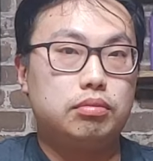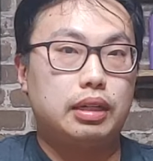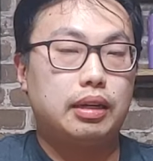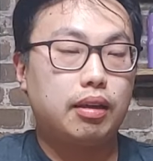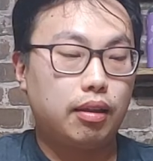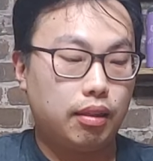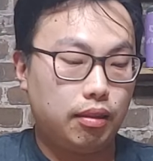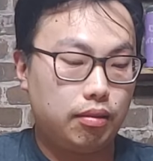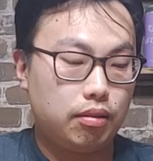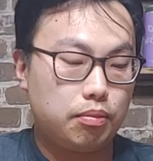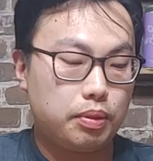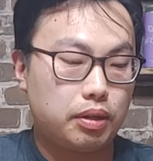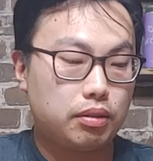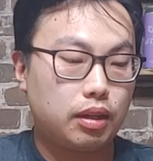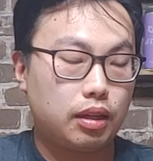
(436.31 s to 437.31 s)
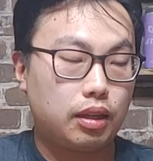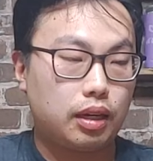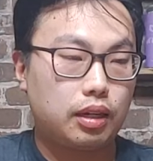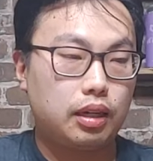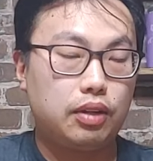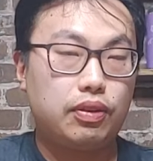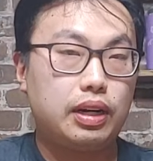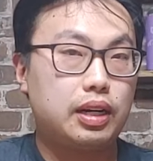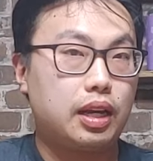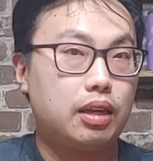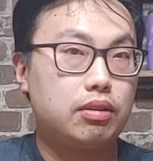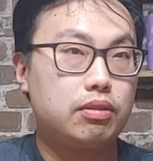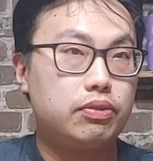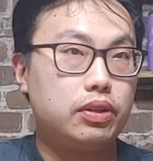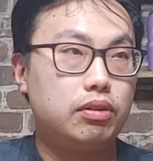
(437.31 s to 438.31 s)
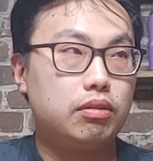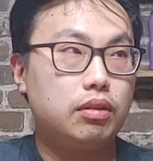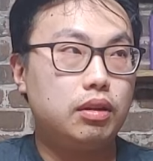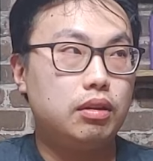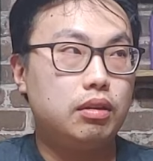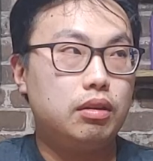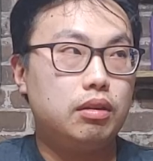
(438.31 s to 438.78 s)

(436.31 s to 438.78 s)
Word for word: Like this is a beer that like if I had a case of it,